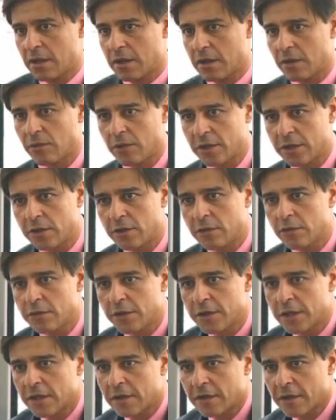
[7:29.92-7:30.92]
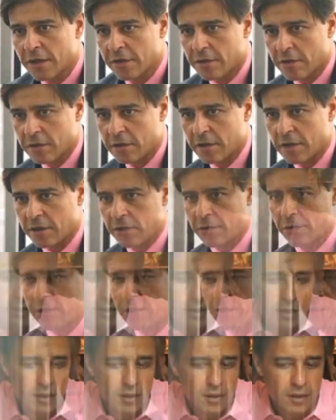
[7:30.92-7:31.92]
one
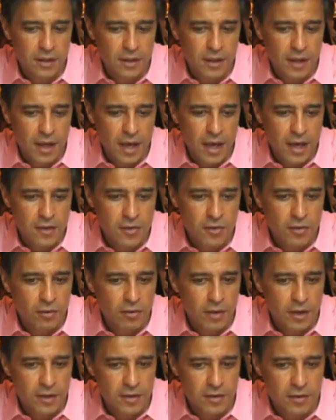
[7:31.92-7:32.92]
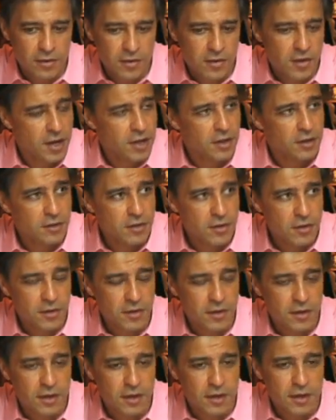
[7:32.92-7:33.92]
has always the
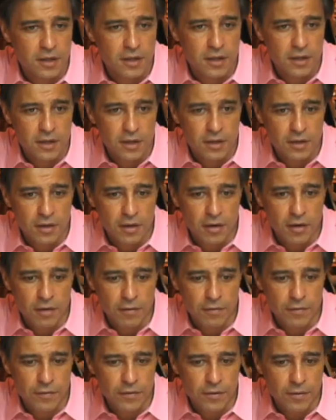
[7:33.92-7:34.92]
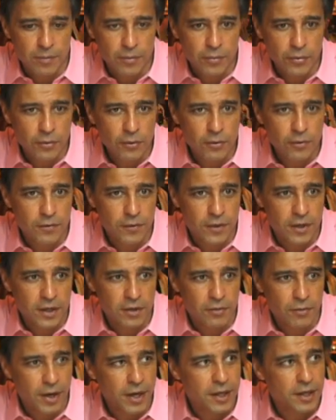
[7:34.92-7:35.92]
challenge of
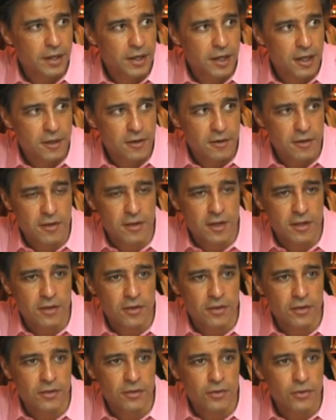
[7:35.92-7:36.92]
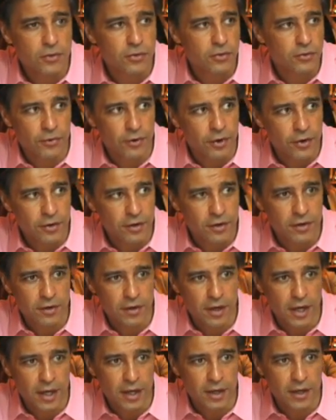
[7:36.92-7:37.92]
proving regulators that a new drug,
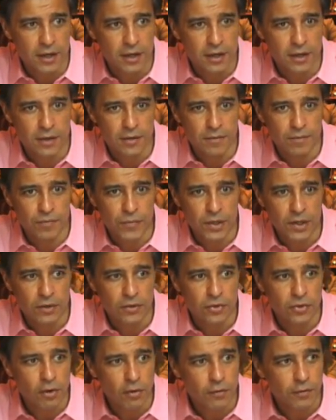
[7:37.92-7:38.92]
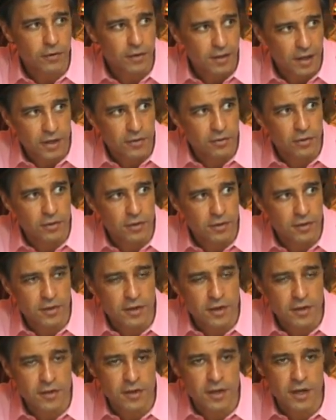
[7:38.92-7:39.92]
a novel
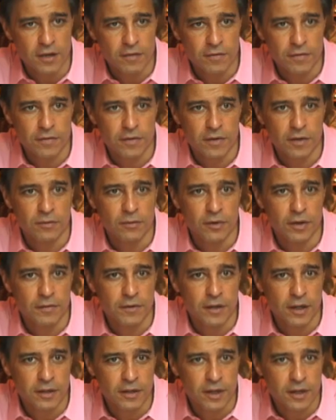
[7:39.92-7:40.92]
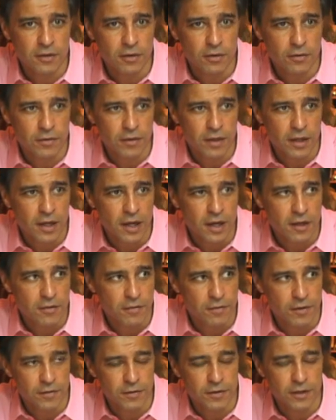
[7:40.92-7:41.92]
technology is safe. And we've done that over the last
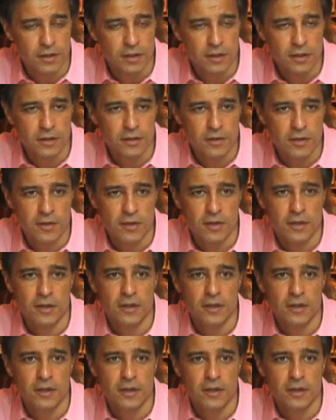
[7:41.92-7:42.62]
15 years,